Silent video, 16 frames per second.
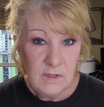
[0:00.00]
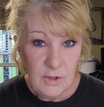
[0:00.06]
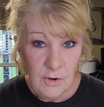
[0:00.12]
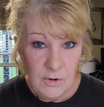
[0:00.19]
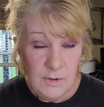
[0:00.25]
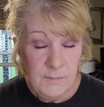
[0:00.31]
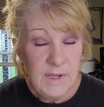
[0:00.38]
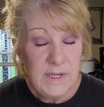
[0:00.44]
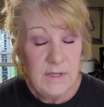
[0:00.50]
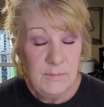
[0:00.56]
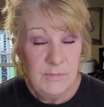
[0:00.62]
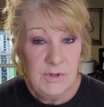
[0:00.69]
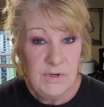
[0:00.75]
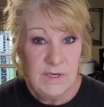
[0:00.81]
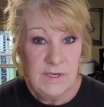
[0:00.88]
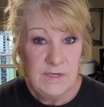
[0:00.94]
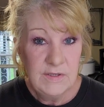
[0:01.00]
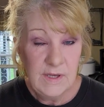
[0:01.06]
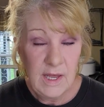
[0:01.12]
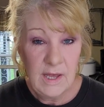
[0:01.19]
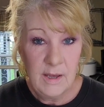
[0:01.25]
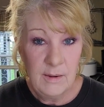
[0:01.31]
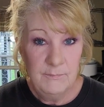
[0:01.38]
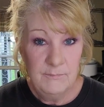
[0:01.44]
go to my community
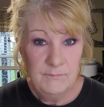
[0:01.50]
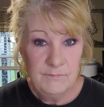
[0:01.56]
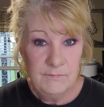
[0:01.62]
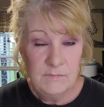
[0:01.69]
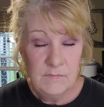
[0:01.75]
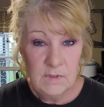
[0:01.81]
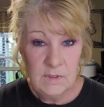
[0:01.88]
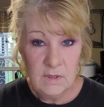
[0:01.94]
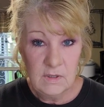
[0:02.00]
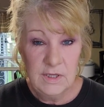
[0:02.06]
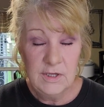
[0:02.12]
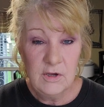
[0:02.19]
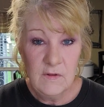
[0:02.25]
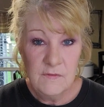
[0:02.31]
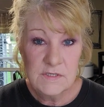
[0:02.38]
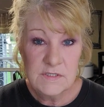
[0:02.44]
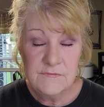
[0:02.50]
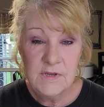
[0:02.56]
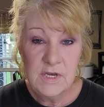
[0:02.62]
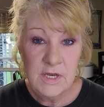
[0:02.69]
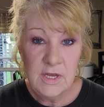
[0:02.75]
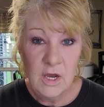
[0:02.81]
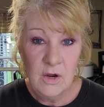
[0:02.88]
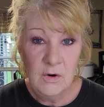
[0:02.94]
tab, click on this
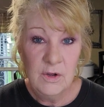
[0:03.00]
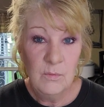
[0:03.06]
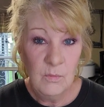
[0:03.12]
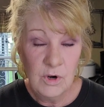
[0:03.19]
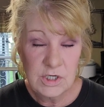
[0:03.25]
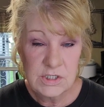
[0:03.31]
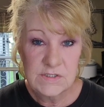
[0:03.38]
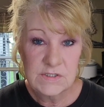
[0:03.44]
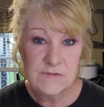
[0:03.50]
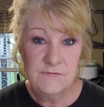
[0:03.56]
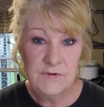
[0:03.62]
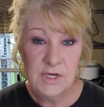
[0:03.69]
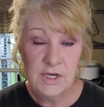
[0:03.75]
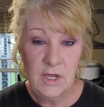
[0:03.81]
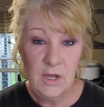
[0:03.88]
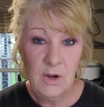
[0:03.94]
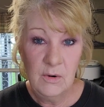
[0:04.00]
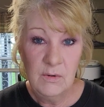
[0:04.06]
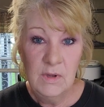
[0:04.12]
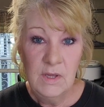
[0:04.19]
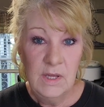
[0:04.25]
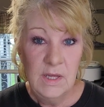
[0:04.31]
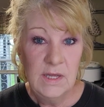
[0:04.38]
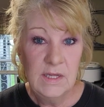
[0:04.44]
video and watch this video.
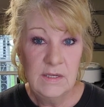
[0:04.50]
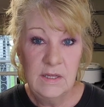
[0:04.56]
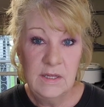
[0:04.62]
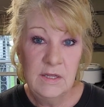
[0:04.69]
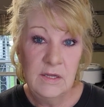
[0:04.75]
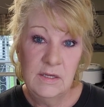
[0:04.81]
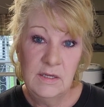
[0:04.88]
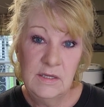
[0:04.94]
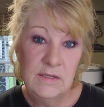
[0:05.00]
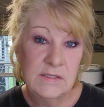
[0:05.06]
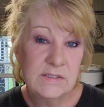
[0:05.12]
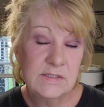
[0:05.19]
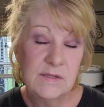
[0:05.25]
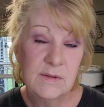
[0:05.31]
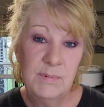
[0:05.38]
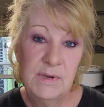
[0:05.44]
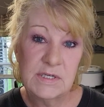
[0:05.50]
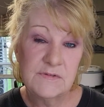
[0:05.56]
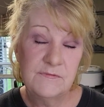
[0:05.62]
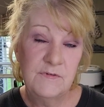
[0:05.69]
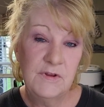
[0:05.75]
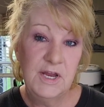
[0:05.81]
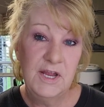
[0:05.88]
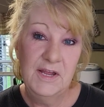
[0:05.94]
It, it, it's the
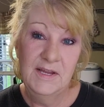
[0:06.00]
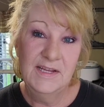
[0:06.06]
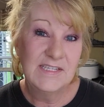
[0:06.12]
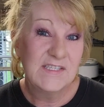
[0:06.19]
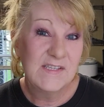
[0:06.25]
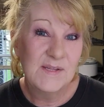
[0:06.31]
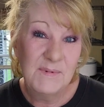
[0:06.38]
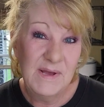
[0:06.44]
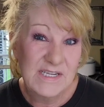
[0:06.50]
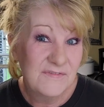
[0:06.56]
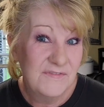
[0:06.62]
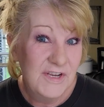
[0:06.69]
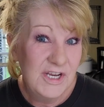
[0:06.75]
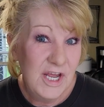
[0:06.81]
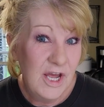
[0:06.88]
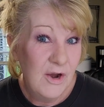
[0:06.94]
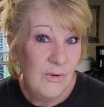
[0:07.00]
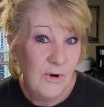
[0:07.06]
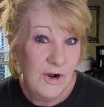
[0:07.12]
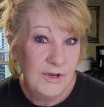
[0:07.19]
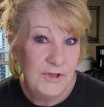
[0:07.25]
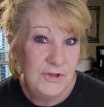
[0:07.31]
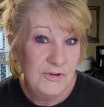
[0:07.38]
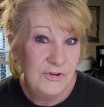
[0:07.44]
best video. It's the best video
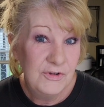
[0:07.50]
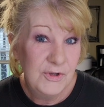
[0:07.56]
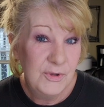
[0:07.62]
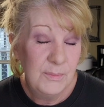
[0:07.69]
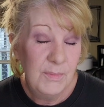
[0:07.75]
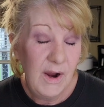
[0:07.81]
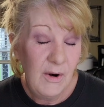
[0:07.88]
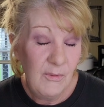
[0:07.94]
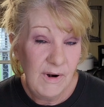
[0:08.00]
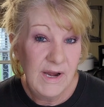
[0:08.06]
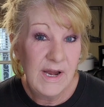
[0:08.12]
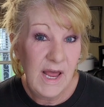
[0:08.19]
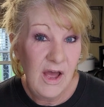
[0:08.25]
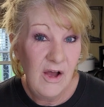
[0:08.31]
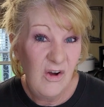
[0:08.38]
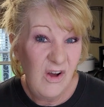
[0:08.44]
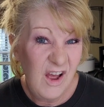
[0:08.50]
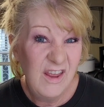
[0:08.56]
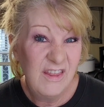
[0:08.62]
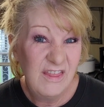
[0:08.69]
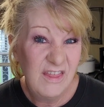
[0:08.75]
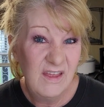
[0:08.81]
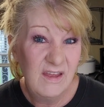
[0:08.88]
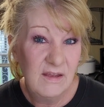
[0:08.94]
on YouTube right now.
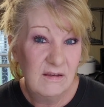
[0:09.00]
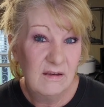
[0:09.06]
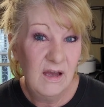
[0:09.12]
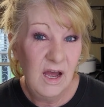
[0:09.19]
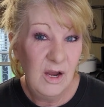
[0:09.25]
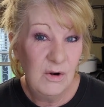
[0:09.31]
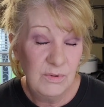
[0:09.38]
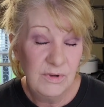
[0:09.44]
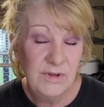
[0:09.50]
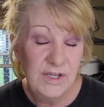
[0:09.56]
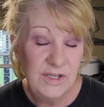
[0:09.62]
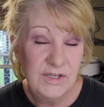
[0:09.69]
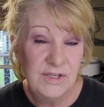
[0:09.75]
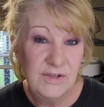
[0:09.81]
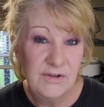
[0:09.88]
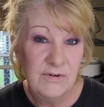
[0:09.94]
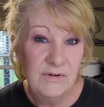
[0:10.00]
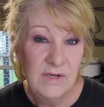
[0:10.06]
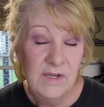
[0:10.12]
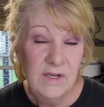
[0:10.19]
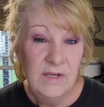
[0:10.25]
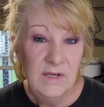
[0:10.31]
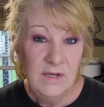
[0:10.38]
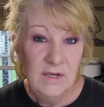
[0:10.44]
I think I really do.
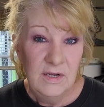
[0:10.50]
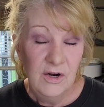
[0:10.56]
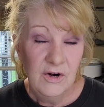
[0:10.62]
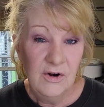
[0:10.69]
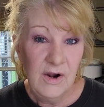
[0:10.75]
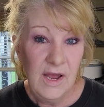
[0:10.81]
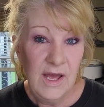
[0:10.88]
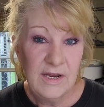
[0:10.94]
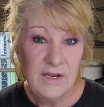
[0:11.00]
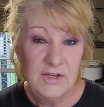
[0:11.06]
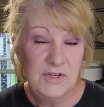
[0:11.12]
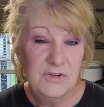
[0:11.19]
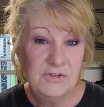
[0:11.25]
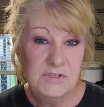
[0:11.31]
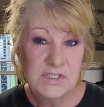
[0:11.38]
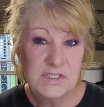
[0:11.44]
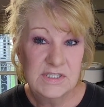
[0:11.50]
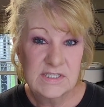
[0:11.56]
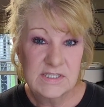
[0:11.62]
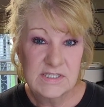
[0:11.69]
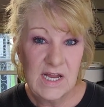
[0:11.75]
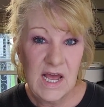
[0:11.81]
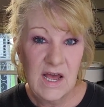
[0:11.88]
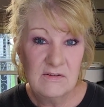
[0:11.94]
Her attitude's
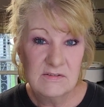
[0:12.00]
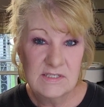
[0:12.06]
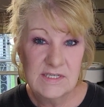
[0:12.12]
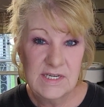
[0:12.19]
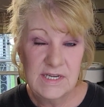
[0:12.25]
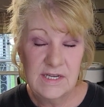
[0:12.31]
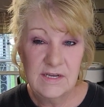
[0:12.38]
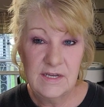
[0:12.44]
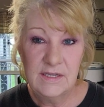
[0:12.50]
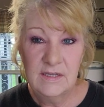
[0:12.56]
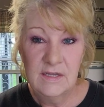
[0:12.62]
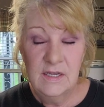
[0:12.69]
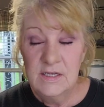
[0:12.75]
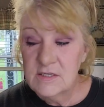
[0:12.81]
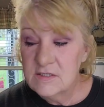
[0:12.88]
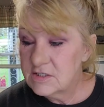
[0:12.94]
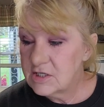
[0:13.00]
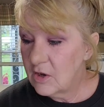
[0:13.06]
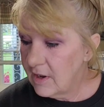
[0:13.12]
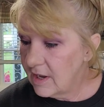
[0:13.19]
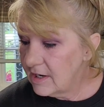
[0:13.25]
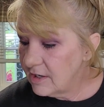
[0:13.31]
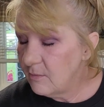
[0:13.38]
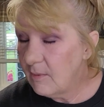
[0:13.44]
just outstanding. So
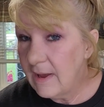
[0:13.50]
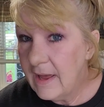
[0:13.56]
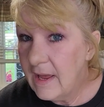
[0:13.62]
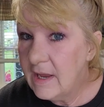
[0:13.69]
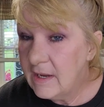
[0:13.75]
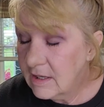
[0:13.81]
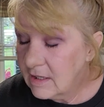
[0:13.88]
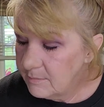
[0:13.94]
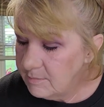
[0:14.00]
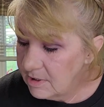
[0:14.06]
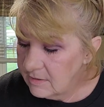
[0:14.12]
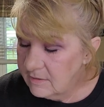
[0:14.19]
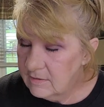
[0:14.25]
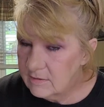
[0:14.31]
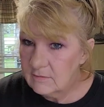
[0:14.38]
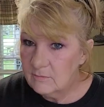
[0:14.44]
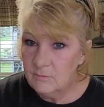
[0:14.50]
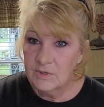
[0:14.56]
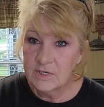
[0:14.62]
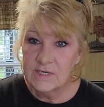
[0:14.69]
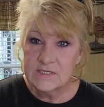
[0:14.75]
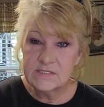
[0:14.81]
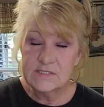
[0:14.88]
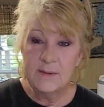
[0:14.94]
anyway, come here. We're
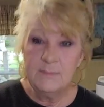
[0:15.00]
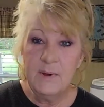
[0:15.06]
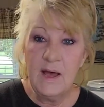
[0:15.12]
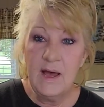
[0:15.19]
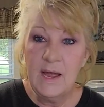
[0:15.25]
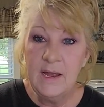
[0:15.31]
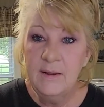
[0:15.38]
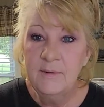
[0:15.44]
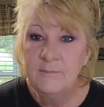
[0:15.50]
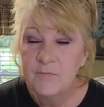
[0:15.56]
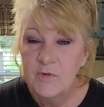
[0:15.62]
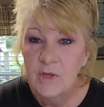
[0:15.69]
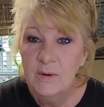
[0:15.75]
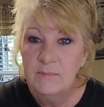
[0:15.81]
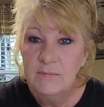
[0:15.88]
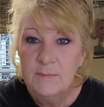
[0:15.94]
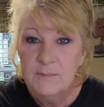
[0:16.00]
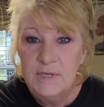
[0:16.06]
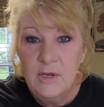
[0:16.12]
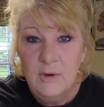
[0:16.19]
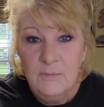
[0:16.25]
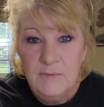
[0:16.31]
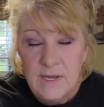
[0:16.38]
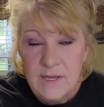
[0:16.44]
gonna say bye. Oh, let me
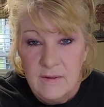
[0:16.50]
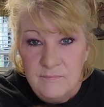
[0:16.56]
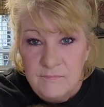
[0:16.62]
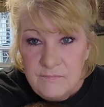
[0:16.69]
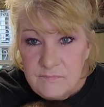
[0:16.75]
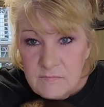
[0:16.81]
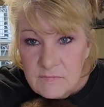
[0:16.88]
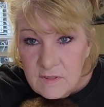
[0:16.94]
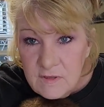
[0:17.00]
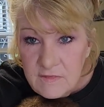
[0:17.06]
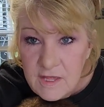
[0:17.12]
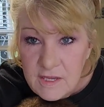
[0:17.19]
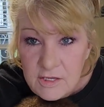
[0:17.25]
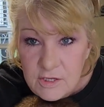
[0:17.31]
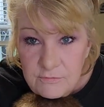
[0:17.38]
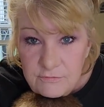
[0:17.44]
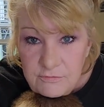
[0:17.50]
go down. Thank